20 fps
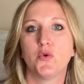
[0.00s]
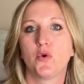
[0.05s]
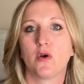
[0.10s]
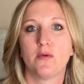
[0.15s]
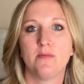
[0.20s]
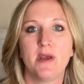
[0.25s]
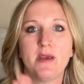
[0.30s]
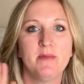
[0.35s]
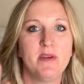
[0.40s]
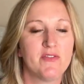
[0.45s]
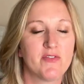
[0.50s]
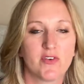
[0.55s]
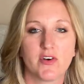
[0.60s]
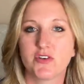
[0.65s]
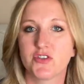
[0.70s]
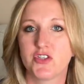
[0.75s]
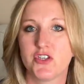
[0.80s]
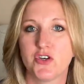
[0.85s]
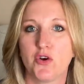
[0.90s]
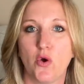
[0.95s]
who are maybe
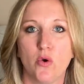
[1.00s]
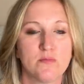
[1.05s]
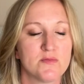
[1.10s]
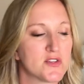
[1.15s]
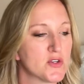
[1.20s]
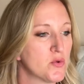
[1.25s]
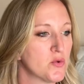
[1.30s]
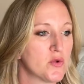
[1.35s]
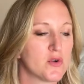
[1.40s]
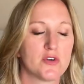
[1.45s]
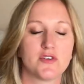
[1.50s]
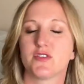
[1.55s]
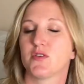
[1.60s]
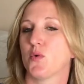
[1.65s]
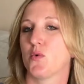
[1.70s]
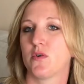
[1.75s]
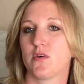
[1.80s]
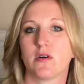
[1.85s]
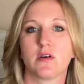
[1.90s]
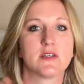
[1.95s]
first year homeschoolers
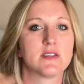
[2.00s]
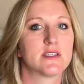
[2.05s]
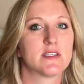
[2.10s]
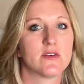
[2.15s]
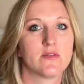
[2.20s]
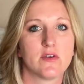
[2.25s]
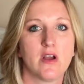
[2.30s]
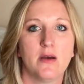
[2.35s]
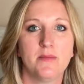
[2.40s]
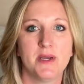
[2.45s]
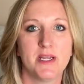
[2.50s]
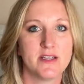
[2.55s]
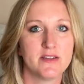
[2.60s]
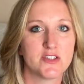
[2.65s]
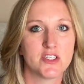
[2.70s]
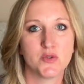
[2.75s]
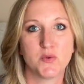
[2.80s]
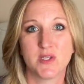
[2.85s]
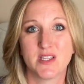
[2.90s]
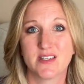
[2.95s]
or still coming
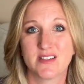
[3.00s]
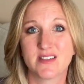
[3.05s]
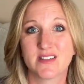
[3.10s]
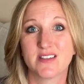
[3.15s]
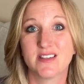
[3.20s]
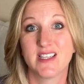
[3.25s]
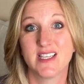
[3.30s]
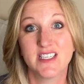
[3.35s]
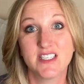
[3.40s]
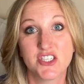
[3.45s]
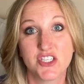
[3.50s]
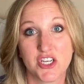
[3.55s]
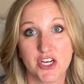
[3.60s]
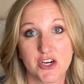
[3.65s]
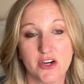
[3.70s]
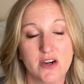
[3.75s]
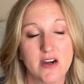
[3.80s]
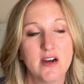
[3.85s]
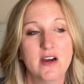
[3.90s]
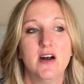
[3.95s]
into it this, this
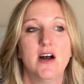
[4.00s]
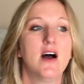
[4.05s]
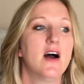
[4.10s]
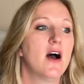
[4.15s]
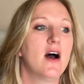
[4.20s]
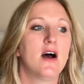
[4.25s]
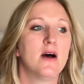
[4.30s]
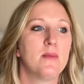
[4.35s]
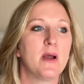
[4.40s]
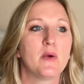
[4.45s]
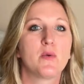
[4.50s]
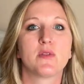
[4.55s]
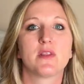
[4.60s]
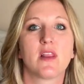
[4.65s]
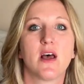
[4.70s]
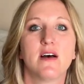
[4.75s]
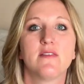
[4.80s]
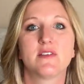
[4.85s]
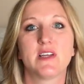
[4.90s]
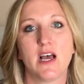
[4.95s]
year. Um, I would
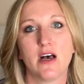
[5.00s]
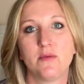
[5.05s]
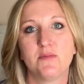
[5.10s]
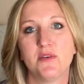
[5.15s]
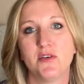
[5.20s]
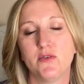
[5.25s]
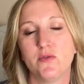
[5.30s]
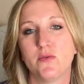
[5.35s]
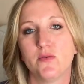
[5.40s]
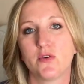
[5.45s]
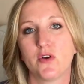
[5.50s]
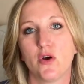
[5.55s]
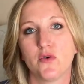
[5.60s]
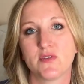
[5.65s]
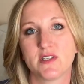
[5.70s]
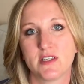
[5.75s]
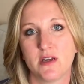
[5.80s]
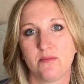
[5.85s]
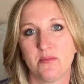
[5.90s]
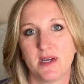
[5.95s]
love to help you go
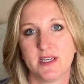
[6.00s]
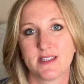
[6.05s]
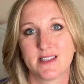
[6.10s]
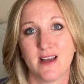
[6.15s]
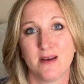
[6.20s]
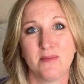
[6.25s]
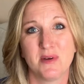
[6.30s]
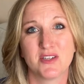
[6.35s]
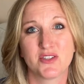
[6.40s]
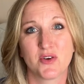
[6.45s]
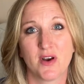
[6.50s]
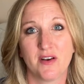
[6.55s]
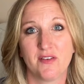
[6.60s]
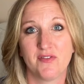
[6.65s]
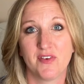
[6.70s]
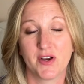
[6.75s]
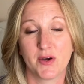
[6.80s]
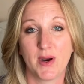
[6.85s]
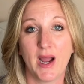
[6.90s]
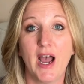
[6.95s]
step by step and try to
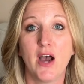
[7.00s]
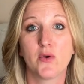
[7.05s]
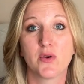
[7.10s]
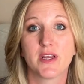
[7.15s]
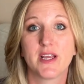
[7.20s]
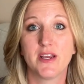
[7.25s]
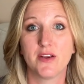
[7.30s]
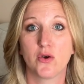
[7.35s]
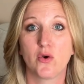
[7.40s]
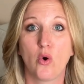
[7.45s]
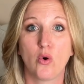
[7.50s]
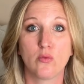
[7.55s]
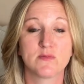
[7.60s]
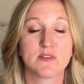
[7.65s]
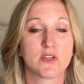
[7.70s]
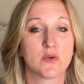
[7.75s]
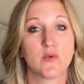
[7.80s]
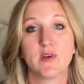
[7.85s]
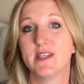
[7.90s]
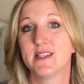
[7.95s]
figure out how to get your
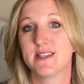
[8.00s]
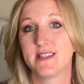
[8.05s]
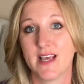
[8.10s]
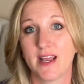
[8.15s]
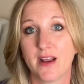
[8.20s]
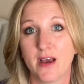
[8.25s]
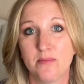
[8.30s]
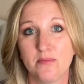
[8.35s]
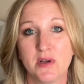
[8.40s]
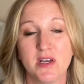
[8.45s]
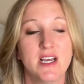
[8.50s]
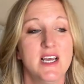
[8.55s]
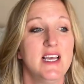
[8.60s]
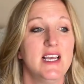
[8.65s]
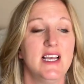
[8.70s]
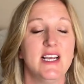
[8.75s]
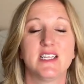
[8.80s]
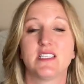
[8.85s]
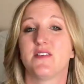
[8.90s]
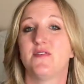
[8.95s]
homeschooling set up.
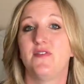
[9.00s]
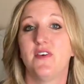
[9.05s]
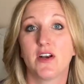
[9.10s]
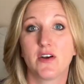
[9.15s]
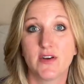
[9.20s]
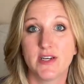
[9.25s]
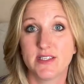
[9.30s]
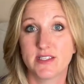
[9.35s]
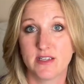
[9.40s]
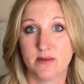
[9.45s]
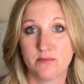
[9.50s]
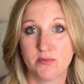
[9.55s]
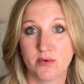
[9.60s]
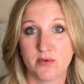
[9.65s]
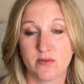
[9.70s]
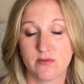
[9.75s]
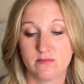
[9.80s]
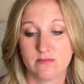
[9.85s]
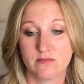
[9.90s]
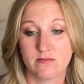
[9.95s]
It's very
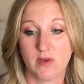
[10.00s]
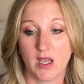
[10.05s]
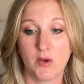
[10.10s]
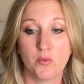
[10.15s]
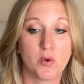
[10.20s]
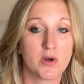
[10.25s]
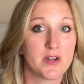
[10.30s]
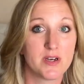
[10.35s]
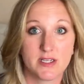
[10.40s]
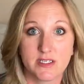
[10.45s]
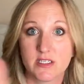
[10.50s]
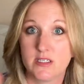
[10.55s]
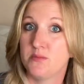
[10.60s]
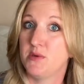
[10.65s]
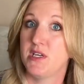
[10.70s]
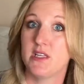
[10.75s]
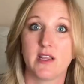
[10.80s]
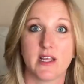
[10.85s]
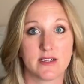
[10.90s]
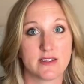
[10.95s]
simple. I wanted it to
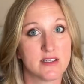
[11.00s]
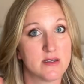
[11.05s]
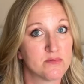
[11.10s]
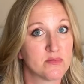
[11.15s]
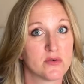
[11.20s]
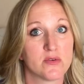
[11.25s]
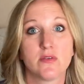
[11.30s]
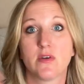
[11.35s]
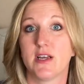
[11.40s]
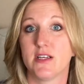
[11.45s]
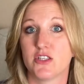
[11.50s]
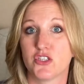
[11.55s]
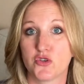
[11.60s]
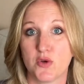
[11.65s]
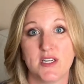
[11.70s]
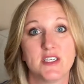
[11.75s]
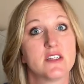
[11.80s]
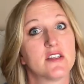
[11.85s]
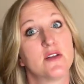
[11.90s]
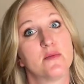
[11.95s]
be like simple and
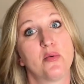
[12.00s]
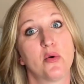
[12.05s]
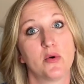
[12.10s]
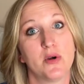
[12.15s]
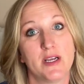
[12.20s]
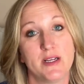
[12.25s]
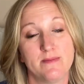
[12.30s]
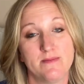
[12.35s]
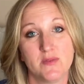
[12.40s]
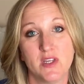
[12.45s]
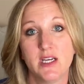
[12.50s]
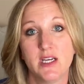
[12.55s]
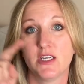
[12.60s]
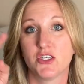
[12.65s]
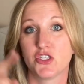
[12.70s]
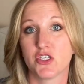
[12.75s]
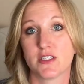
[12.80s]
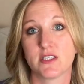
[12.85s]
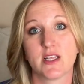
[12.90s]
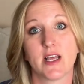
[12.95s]
straight to the point,
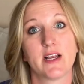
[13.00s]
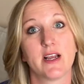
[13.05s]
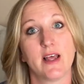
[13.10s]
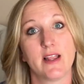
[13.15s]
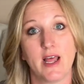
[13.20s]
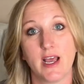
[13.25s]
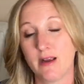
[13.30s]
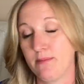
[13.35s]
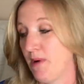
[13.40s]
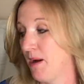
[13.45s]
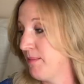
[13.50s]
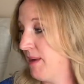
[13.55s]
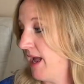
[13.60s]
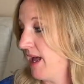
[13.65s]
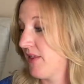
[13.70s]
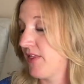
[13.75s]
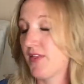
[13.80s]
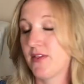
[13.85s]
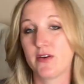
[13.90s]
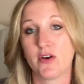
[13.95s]
just like I like my
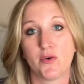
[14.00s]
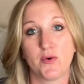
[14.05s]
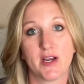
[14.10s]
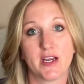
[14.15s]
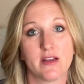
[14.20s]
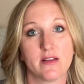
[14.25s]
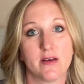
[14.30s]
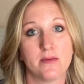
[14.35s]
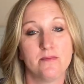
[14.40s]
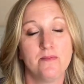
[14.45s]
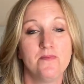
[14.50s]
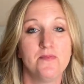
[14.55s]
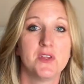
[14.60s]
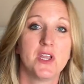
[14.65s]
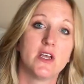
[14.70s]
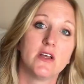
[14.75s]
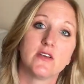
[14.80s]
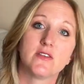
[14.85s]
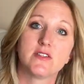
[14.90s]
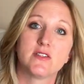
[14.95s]
math curriculum.
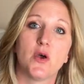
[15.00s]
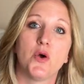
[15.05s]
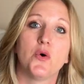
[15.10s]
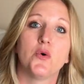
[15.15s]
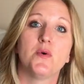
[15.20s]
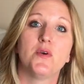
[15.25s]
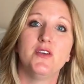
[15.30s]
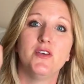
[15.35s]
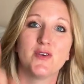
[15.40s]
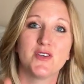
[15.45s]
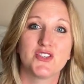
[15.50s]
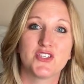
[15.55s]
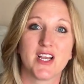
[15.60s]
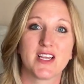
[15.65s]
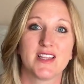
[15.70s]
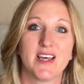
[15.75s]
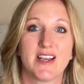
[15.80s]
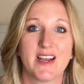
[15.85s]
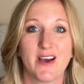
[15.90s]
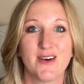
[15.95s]
So you can check that